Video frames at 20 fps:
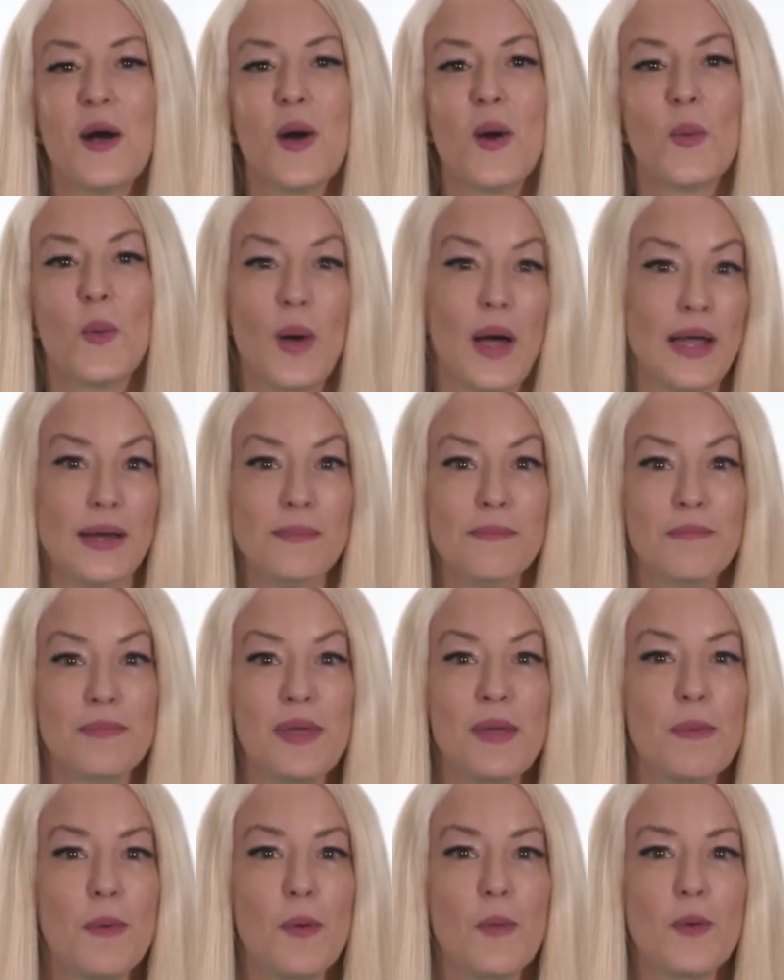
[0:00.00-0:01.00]
One,
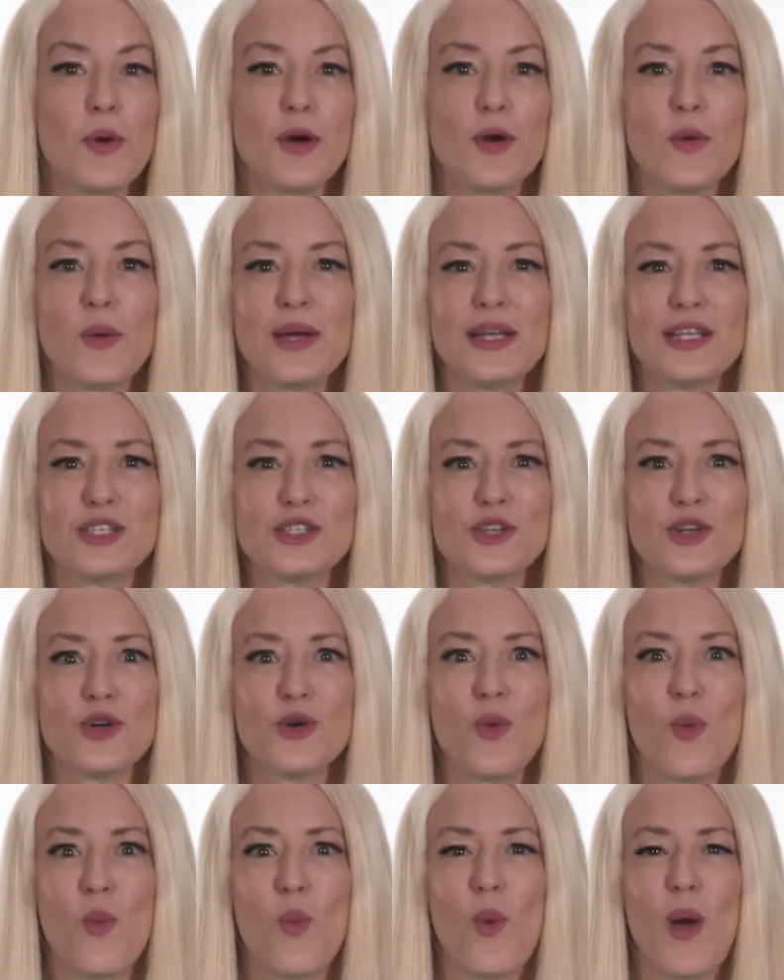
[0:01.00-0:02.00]
people weren't quite sure
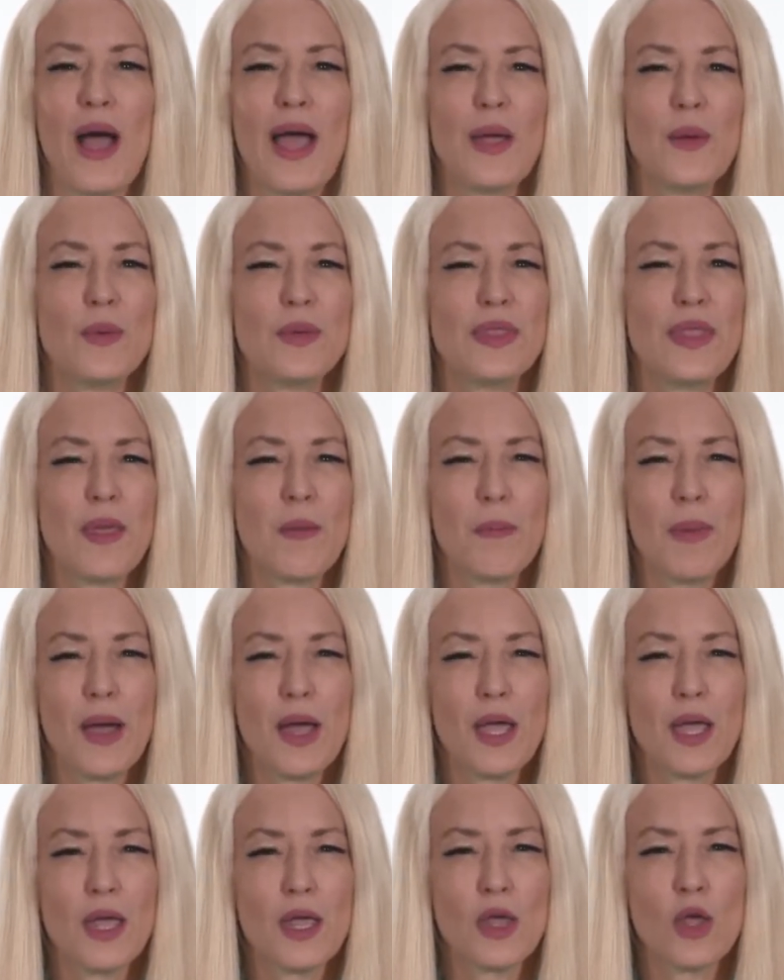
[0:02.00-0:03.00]
why would they
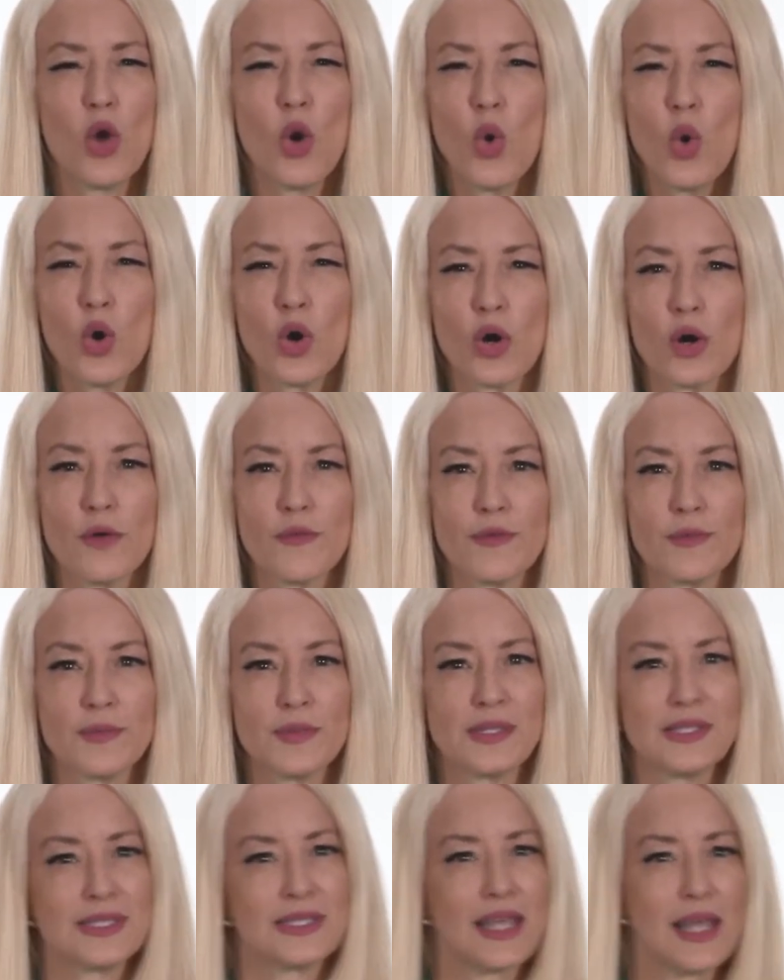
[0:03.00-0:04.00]
buy yogurt from the
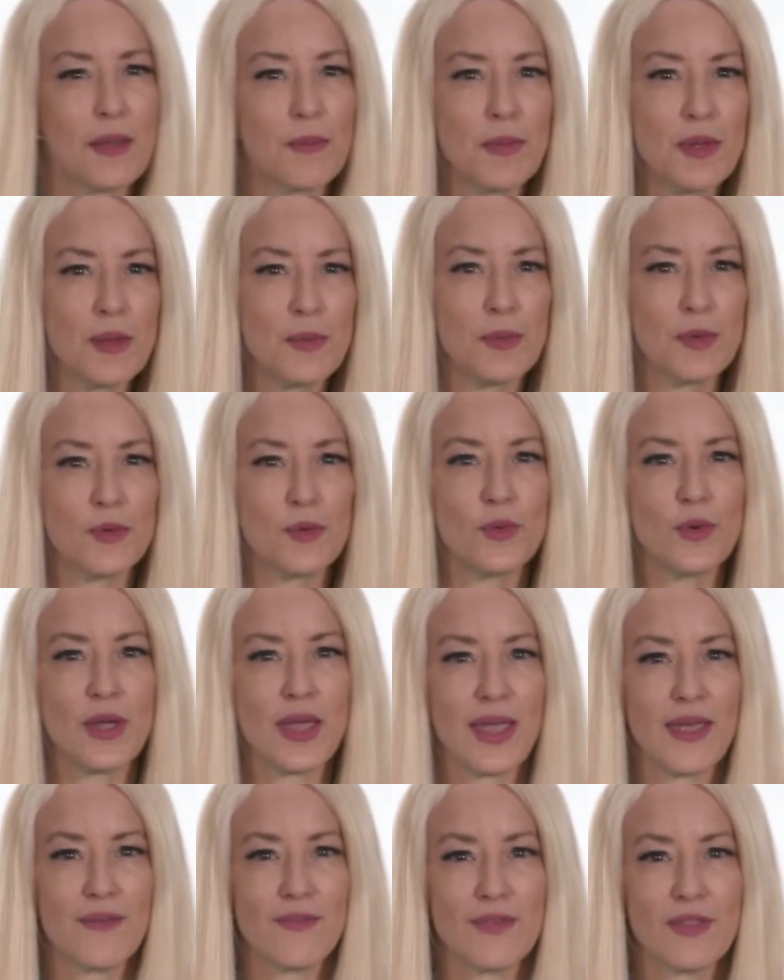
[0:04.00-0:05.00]
same people who
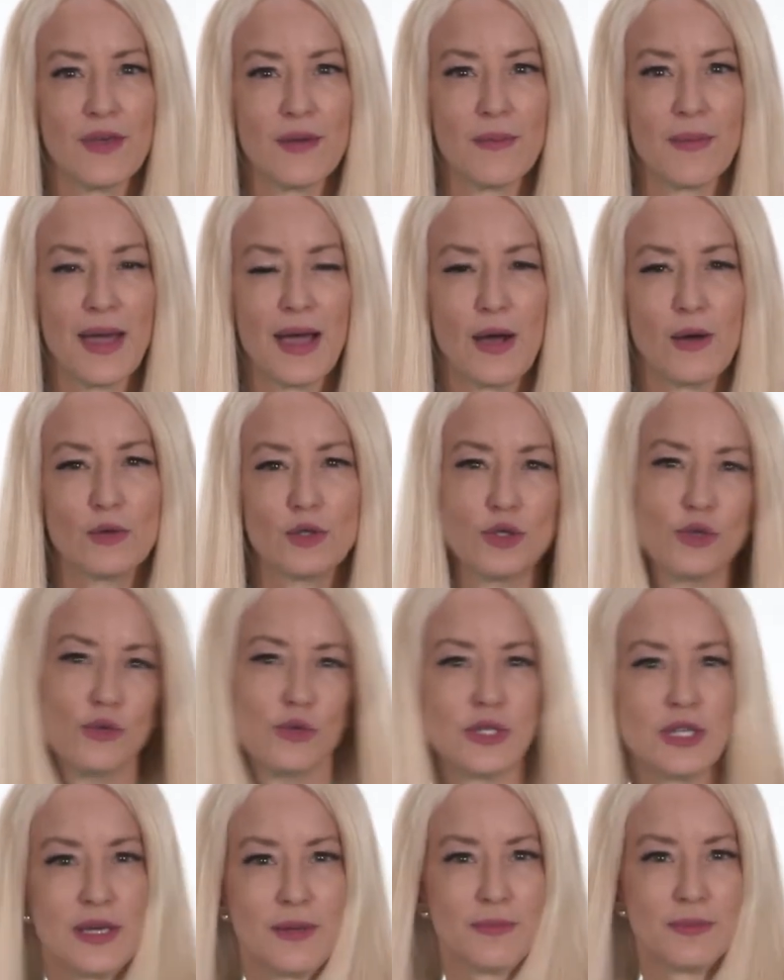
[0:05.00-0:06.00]
gave them how-to
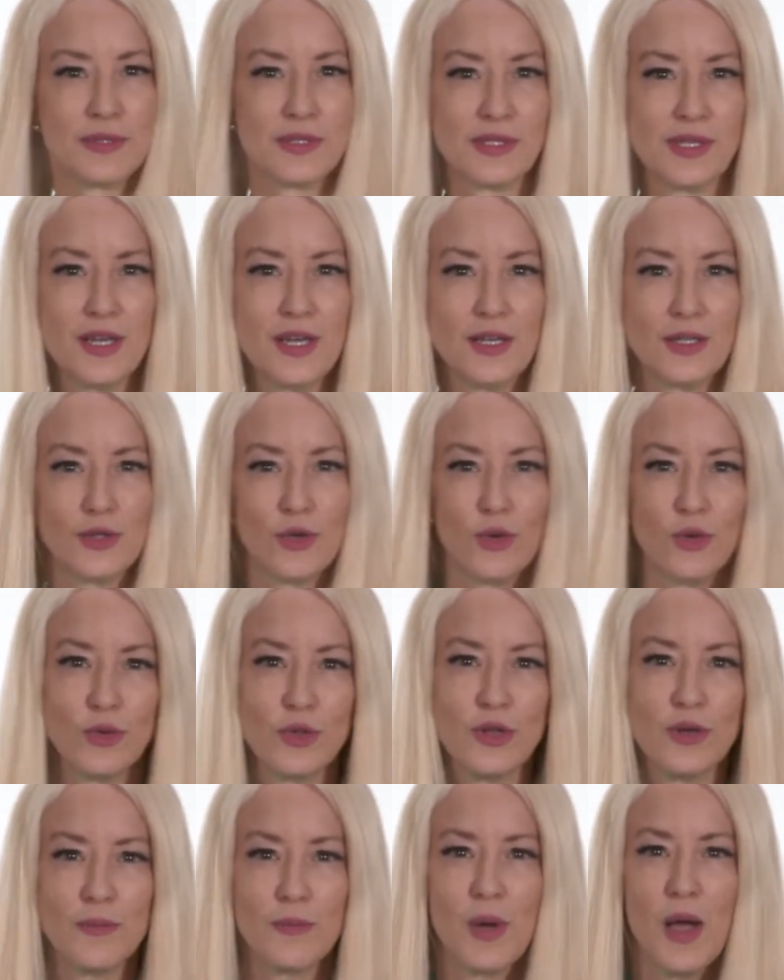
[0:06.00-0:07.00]
tips, told
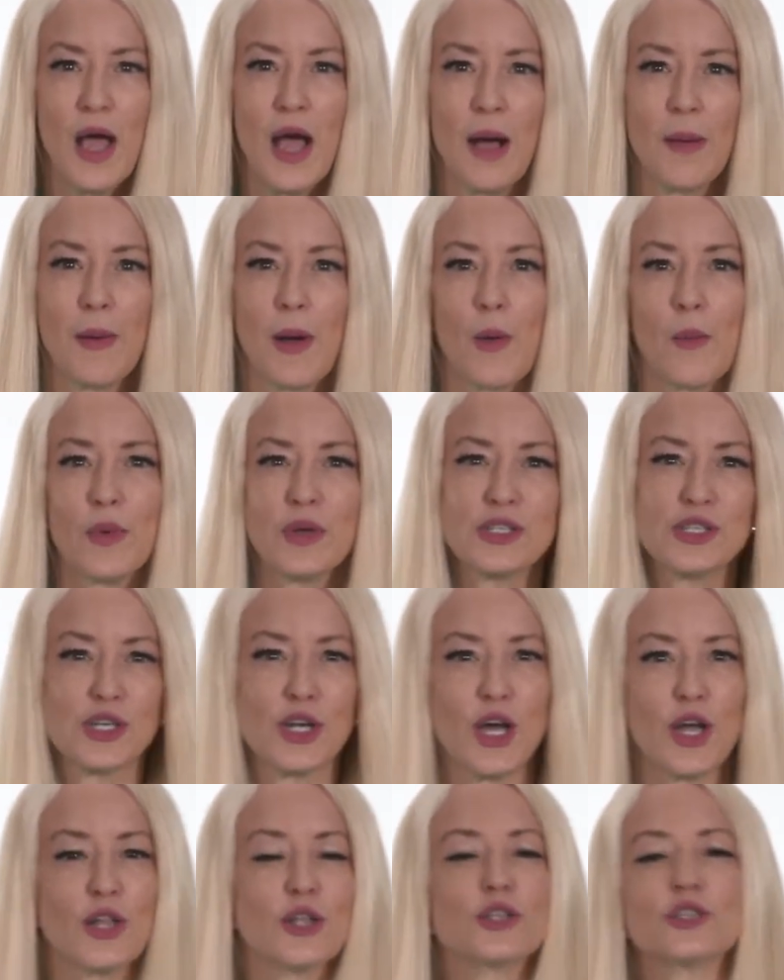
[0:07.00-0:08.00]
them about which
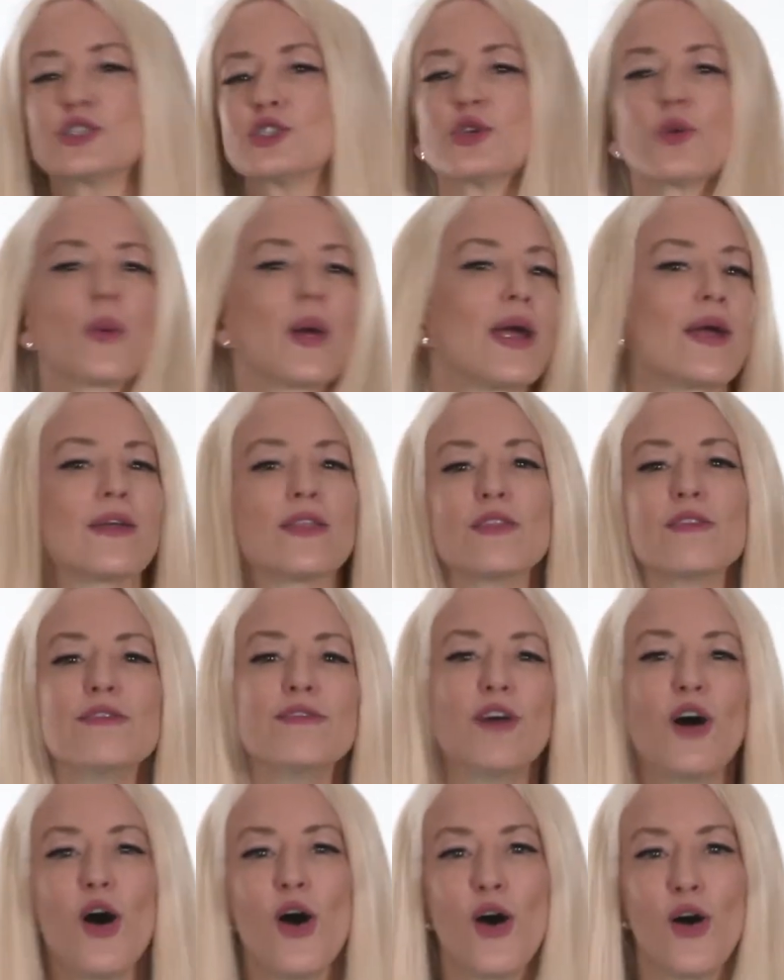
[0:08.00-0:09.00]
colors to wear in the
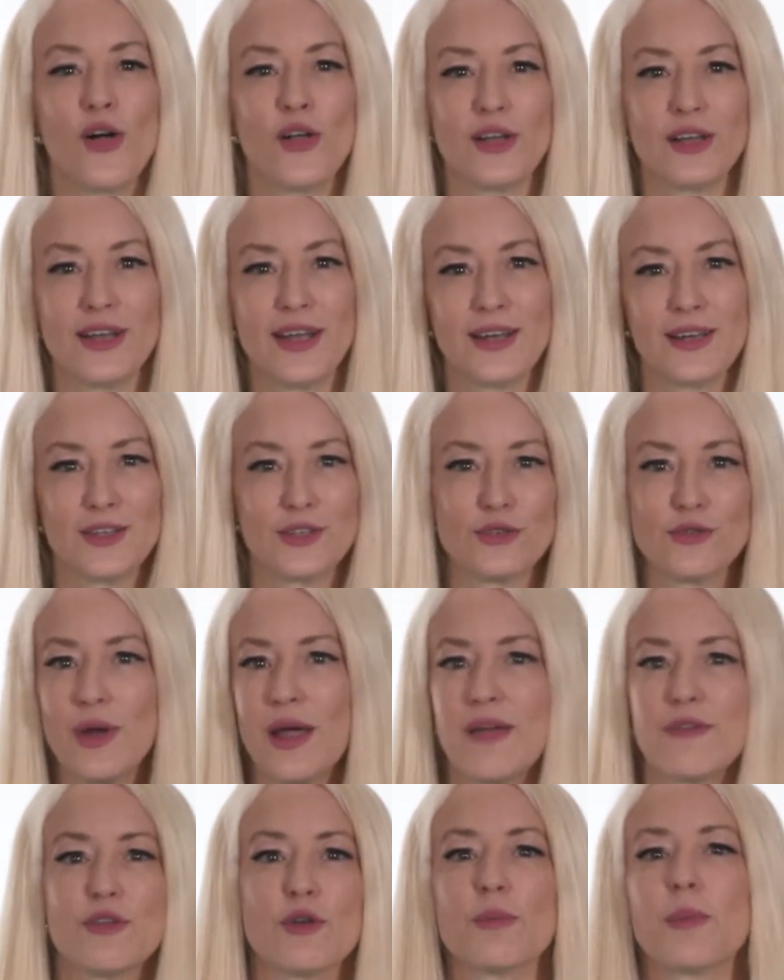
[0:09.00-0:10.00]
fall and how to
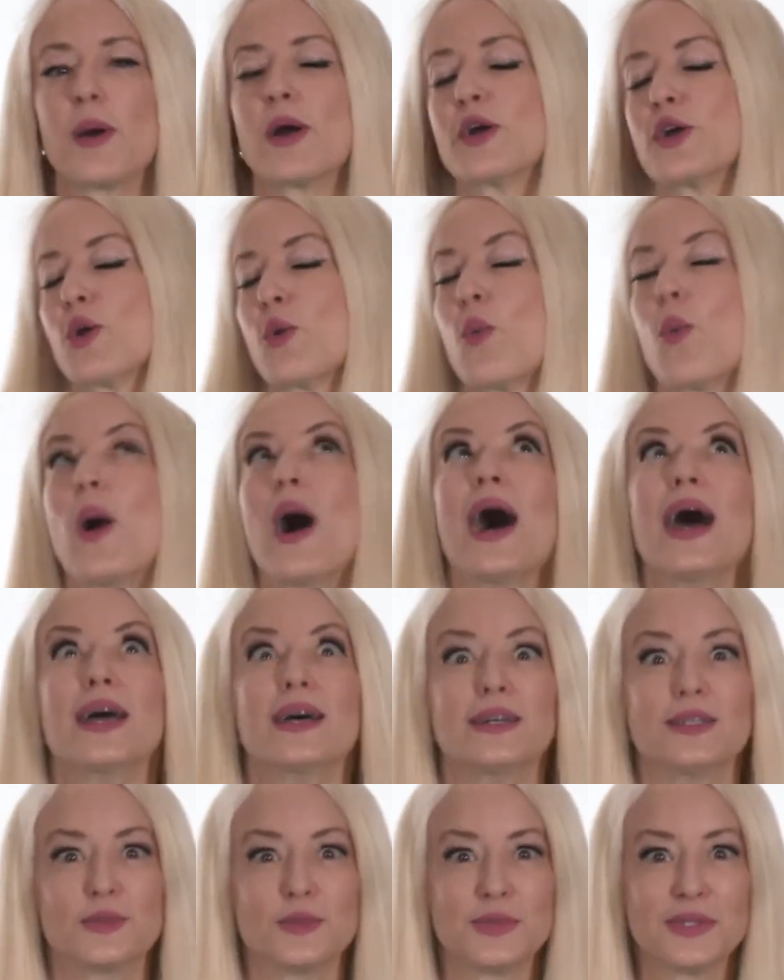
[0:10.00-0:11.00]
drive your partner
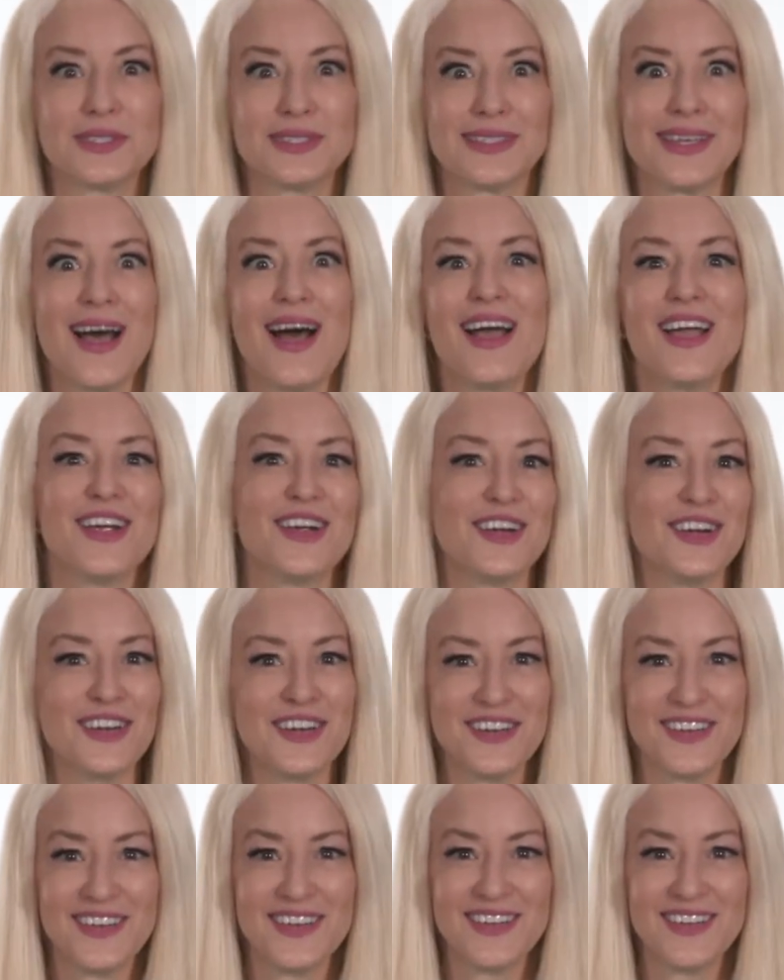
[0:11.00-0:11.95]
wild with desire.